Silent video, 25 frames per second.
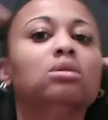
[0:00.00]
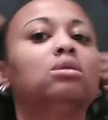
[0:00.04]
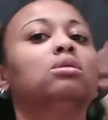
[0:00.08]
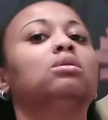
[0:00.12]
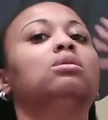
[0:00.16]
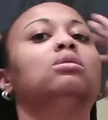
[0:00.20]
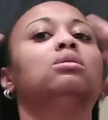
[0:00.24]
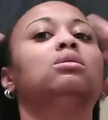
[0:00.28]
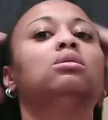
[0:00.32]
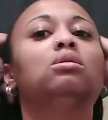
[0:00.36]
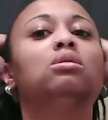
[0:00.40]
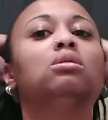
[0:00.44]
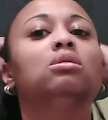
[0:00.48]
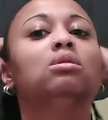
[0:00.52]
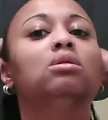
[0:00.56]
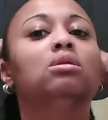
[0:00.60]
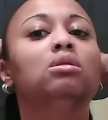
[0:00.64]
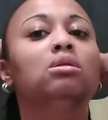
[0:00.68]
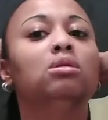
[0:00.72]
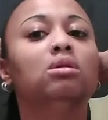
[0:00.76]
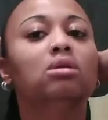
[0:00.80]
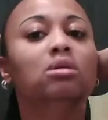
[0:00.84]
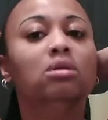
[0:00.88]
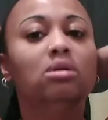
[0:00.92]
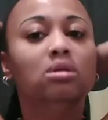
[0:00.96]

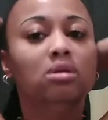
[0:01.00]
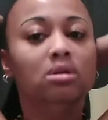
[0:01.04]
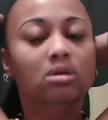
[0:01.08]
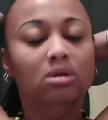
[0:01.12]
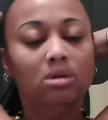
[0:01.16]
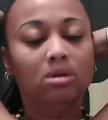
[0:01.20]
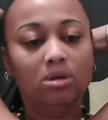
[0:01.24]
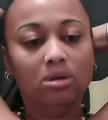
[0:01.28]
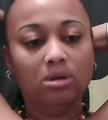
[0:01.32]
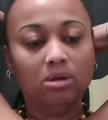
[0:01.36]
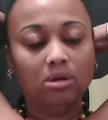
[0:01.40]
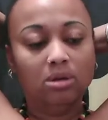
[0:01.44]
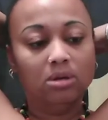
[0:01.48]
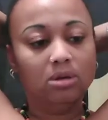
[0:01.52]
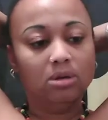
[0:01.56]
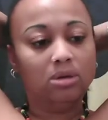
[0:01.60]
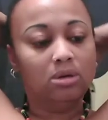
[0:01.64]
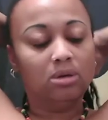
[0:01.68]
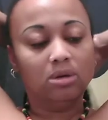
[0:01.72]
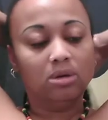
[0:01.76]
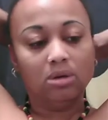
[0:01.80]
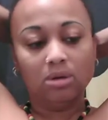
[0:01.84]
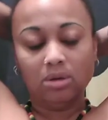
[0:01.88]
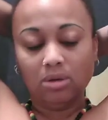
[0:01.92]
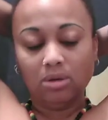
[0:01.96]

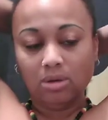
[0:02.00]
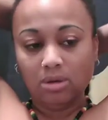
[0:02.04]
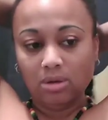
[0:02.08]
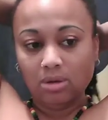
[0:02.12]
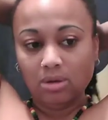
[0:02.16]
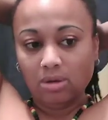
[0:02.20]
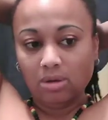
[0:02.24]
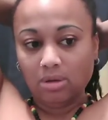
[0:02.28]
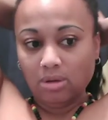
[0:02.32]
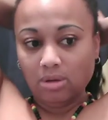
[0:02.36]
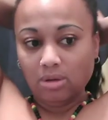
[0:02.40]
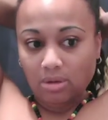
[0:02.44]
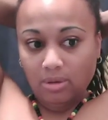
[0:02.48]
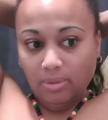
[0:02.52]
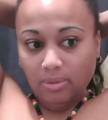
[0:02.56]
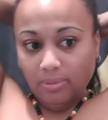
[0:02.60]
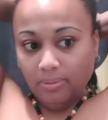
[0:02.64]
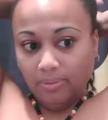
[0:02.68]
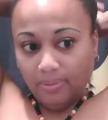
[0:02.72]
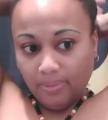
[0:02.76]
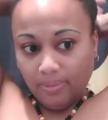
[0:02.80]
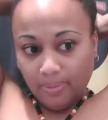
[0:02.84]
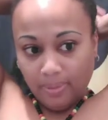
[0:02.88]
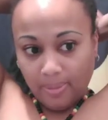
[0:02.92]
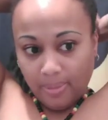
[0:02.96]

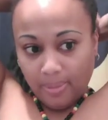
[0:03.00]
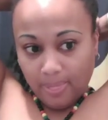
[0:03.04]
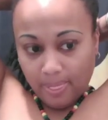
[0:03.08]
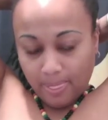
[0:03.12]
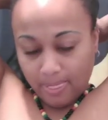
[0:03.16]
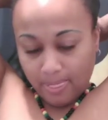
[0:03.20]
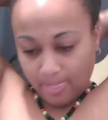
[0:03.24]
No one is speaking in this clip.